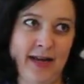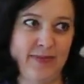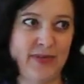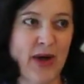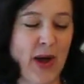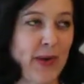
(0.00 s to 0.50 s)
I'm
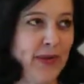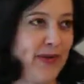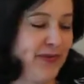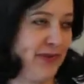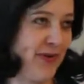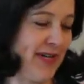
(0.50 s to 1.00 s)
told
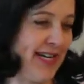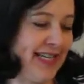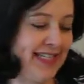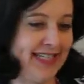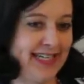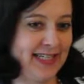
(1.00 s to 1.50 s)
that
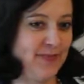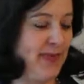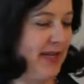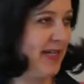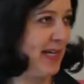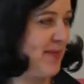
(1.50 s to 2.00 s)
46
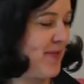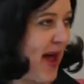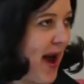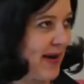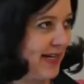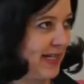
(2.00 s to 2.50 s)
million
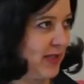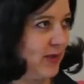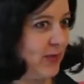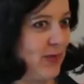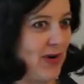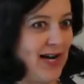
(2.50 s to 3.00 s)

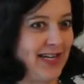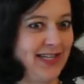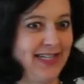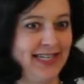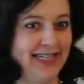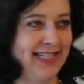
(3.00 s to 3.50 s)
Americans
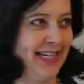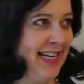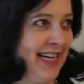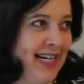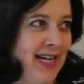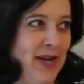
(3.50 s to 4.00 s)
watched it.
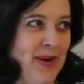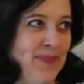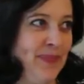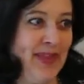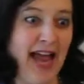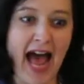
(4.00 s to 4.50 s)

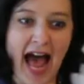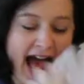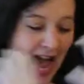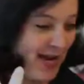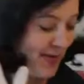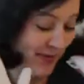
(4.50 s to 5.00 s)

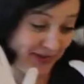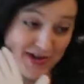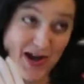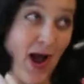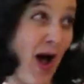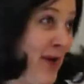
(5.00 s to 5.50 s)
I was
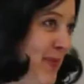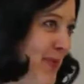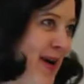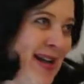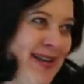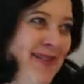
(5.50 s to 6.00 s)
not
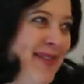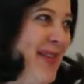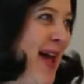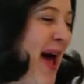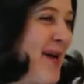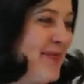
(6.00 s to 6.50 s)
one of
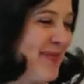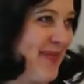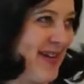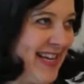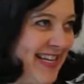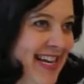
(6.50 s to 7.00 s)
them,
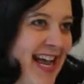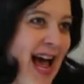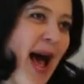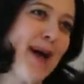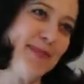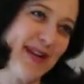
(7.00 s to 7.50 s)
but
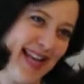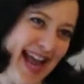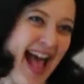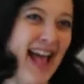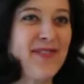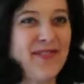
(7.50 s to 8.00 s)
I'm
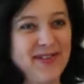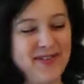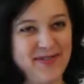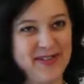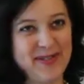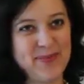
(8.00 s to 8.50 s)
glad for the
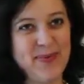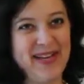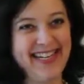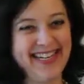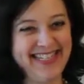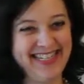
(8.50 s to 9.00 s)

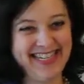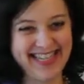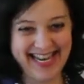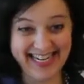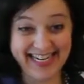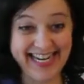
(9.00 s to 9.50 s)
visibility
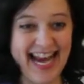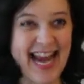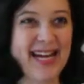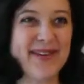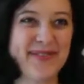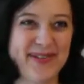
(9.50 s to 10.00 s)
that it
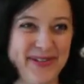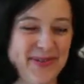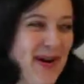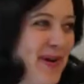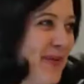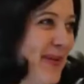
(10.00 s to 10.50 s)
gave to
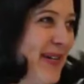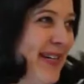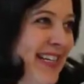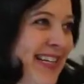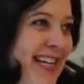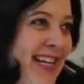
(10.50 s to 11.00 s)
our
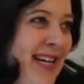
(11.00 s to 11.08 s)
work.